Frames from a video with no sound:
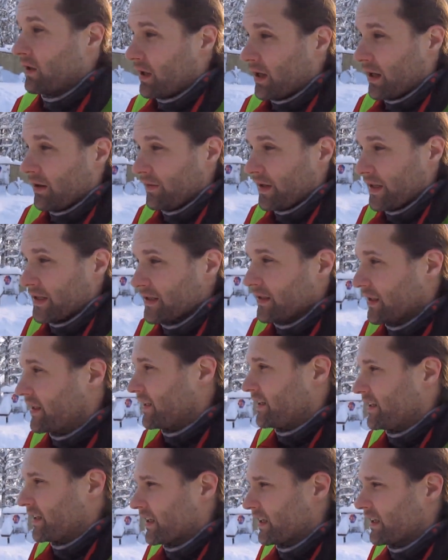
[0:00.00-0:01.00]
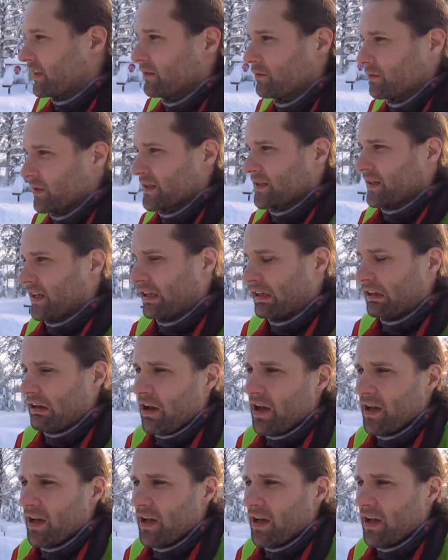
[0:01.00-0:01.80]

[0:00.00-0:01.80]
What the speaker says: Obviously, duh, once again.